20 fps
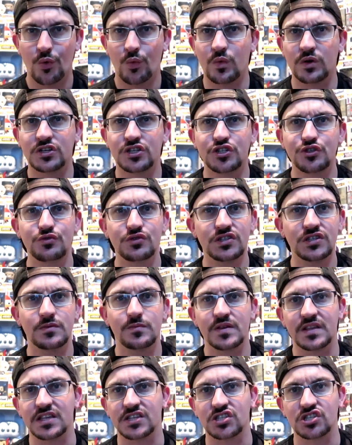which used to
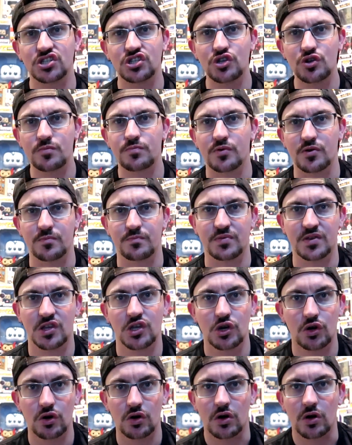be the super
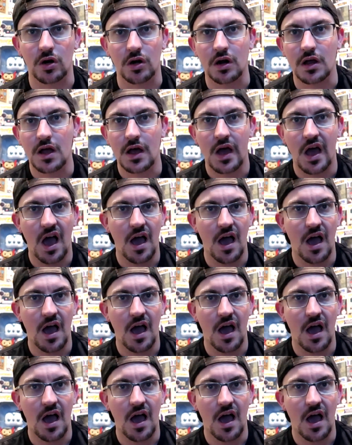pure,